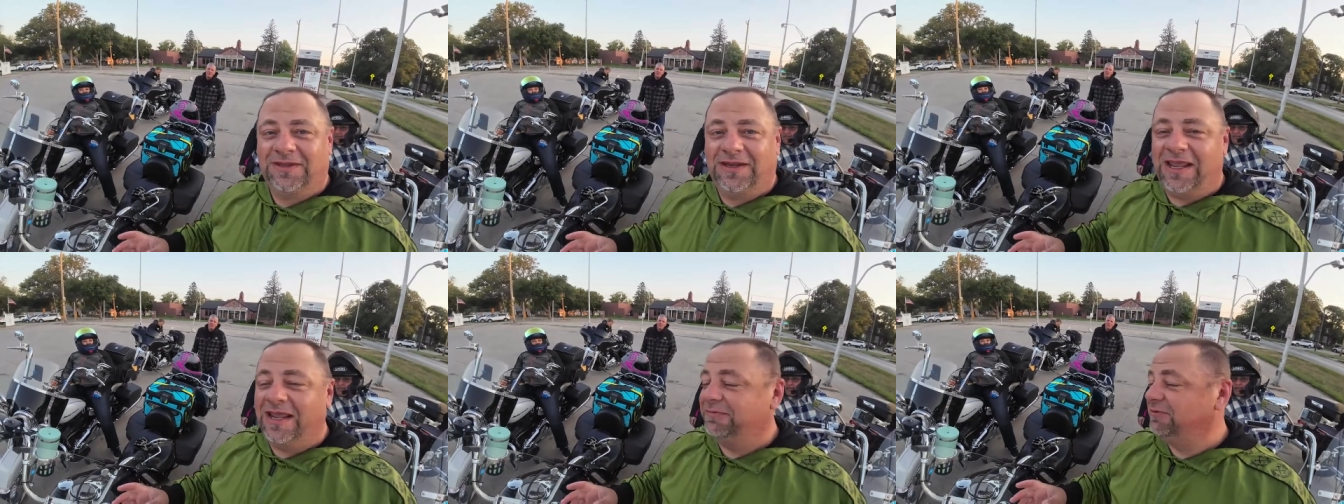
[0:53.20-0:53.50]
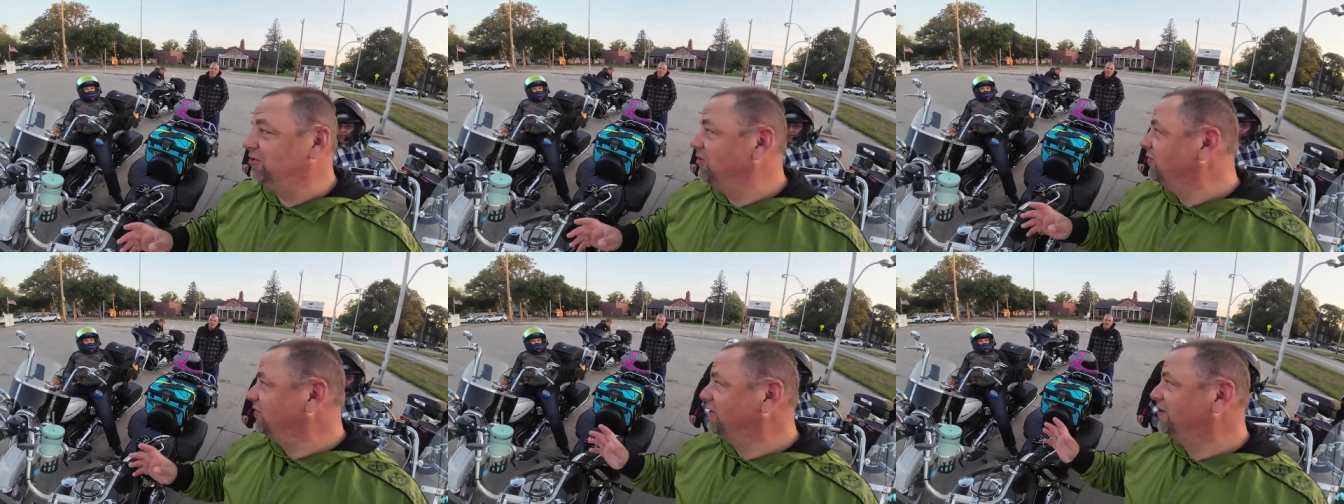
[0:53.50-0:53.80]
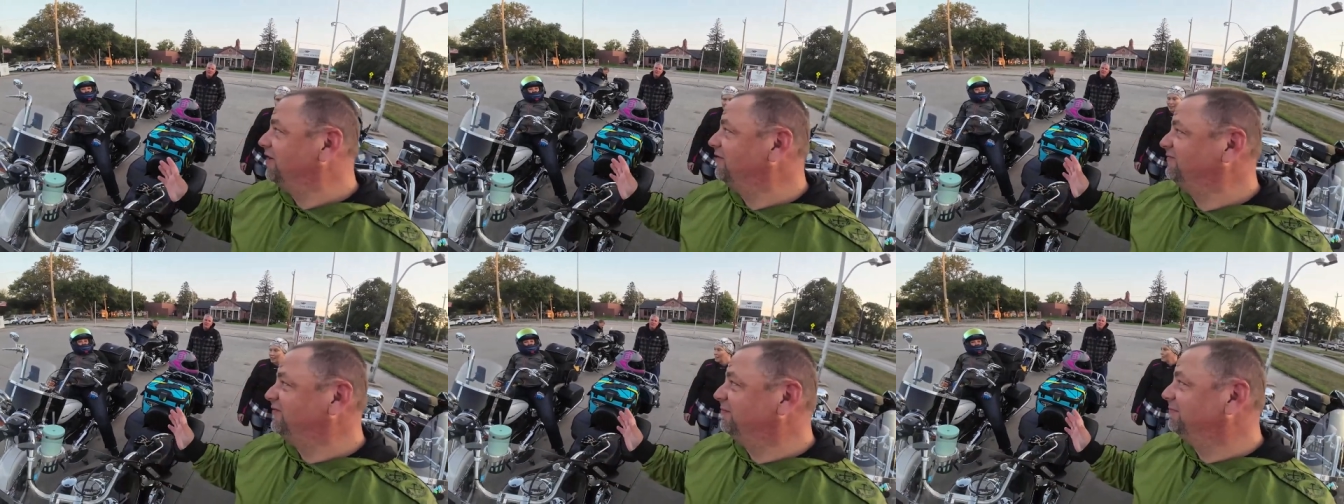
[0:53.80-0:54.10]
Amy, don't
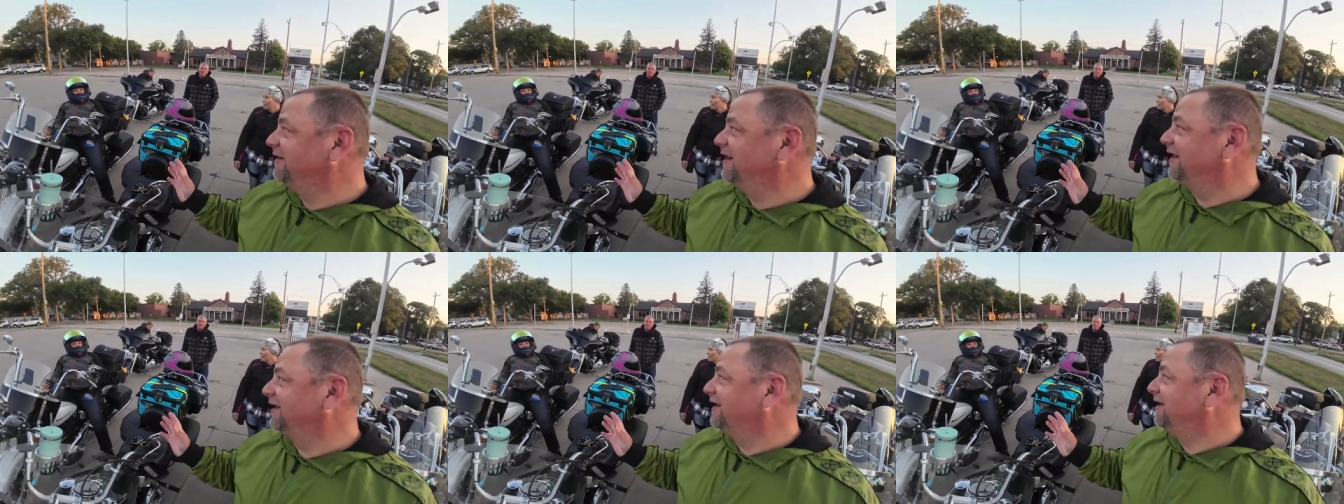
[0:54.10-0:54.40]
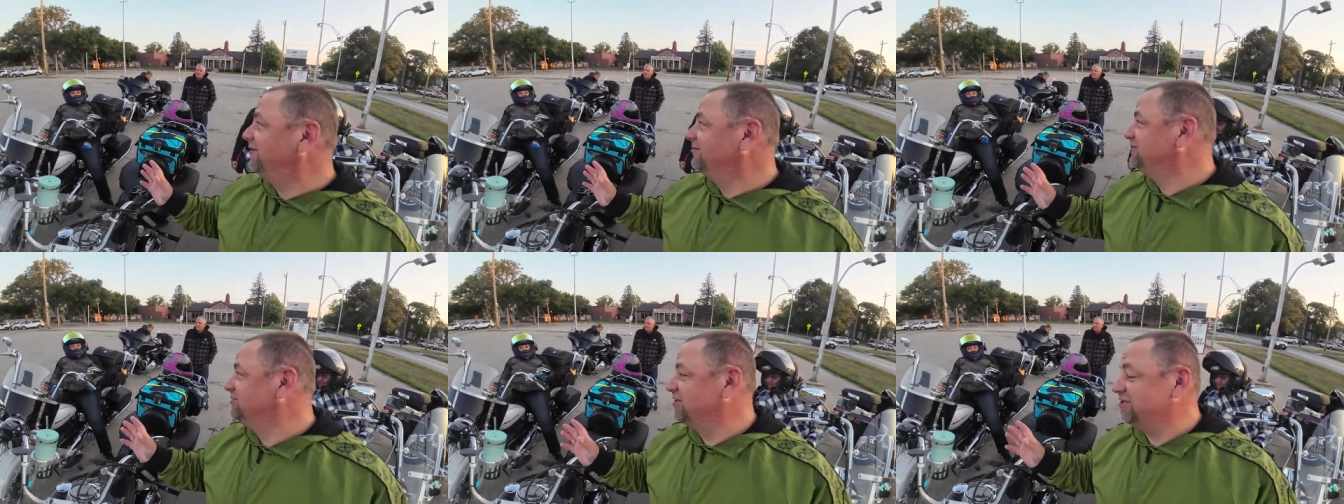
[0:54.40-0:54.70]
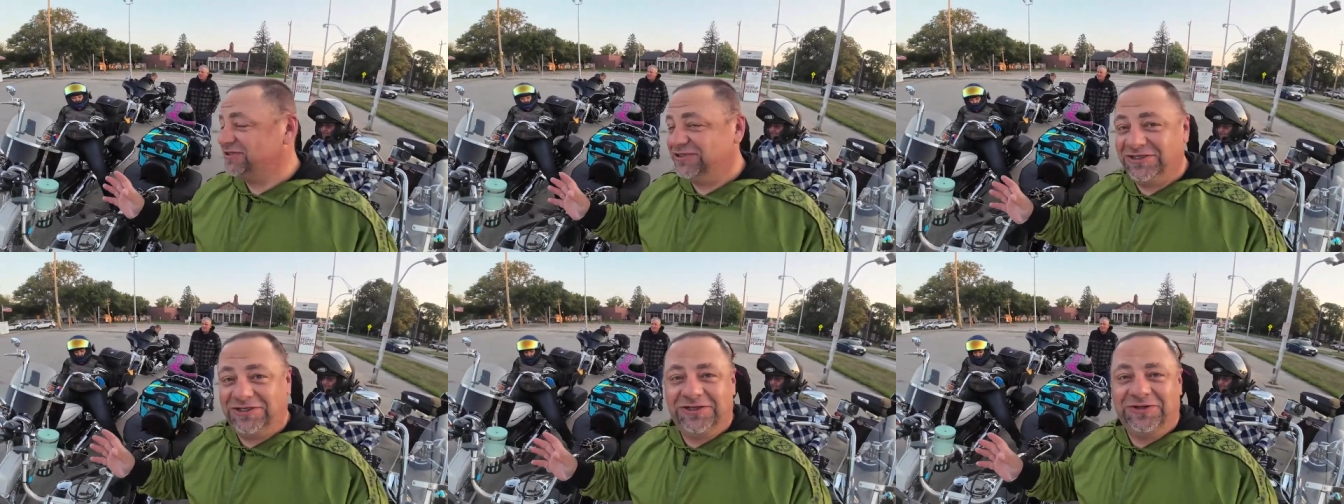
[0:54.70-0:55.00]
get off your bike. I'll
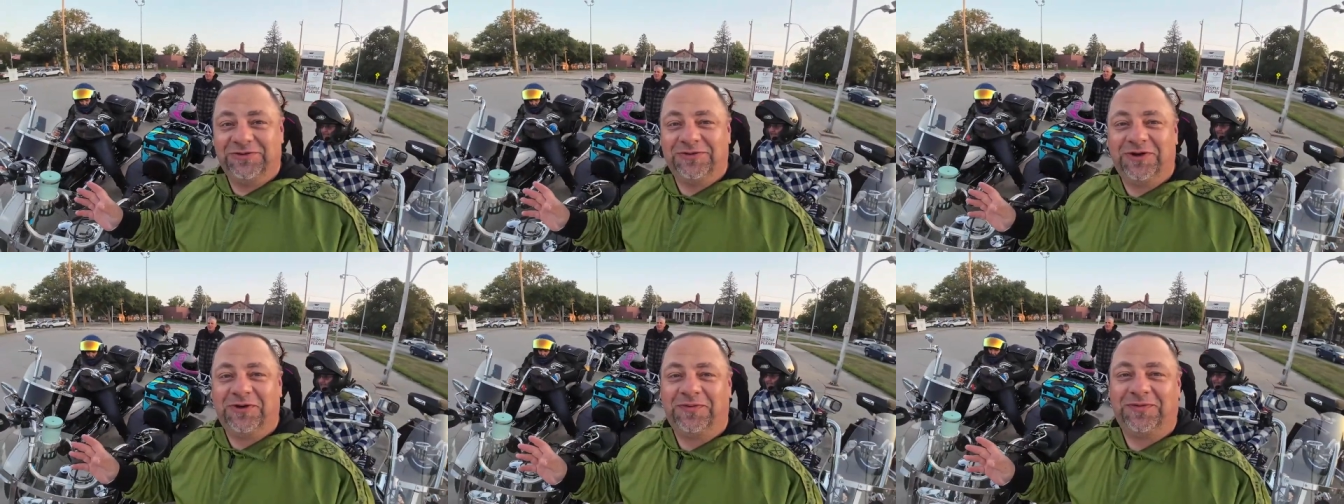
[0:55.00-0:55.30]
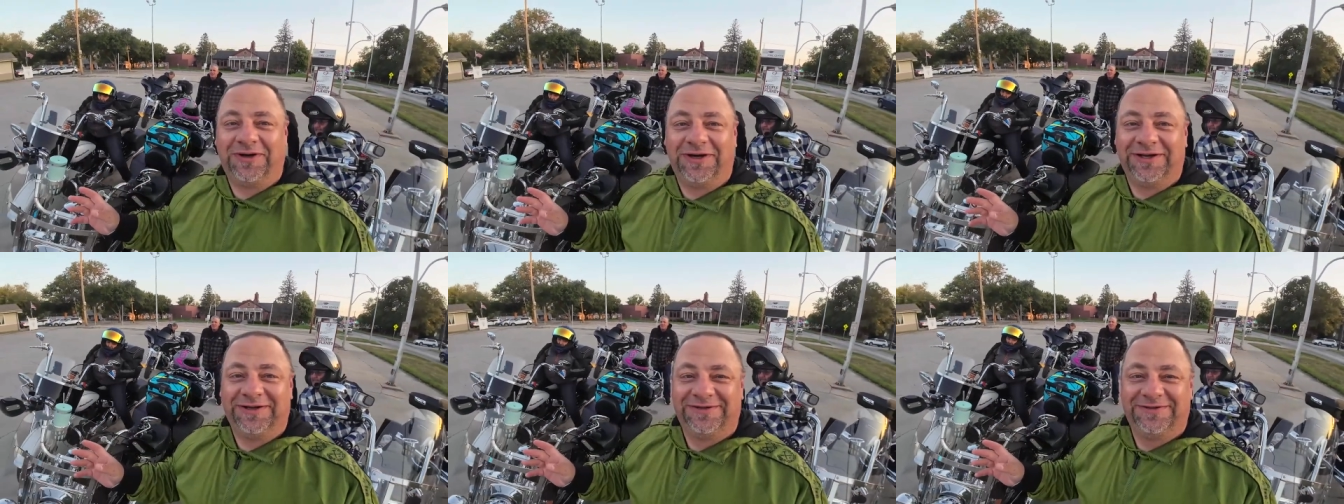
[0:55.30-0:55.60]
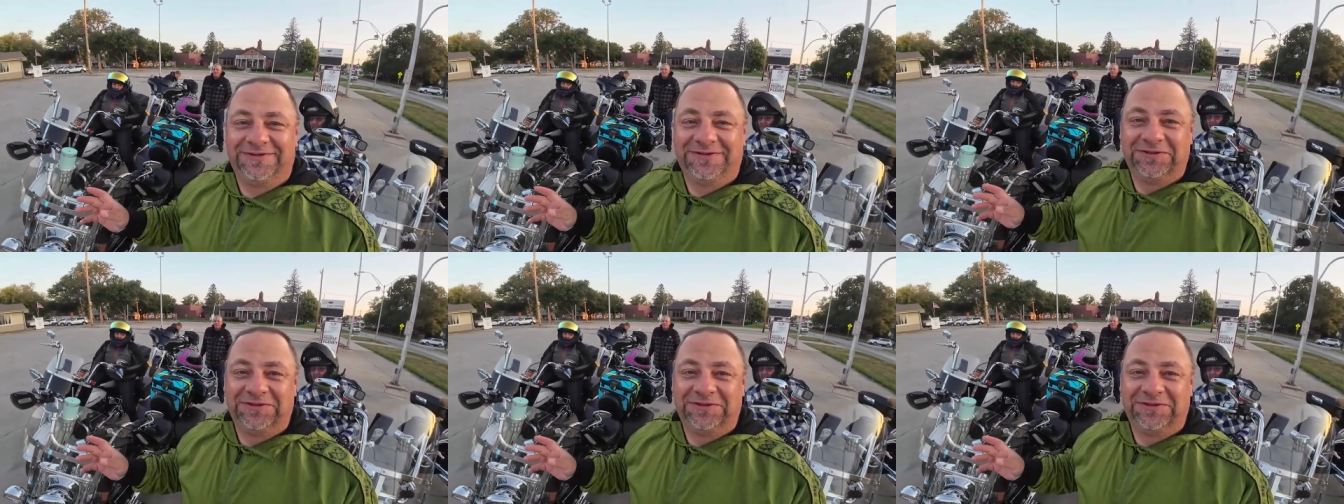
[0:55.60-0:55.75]
adjust to you. Don't worry.